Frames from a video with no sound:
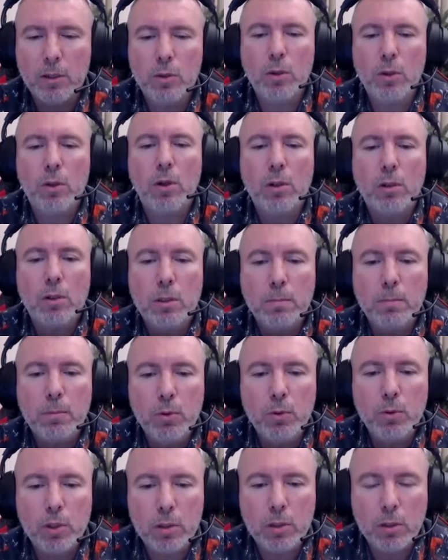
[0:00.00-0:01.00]
your
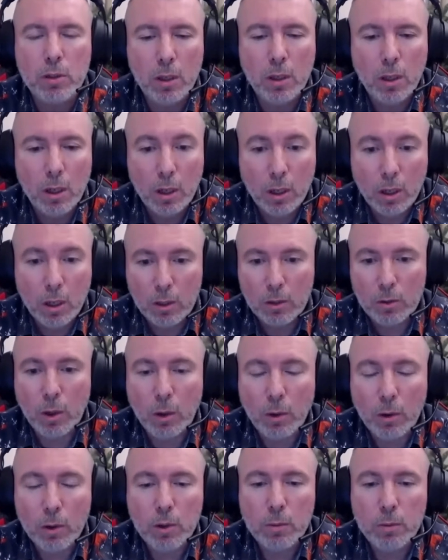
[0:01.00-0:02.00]
contribution to
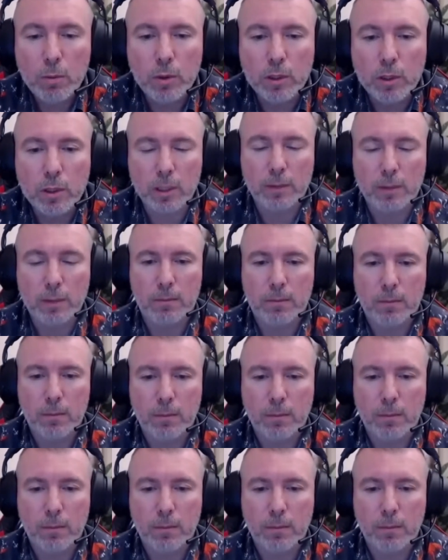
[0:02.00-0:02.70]
our community?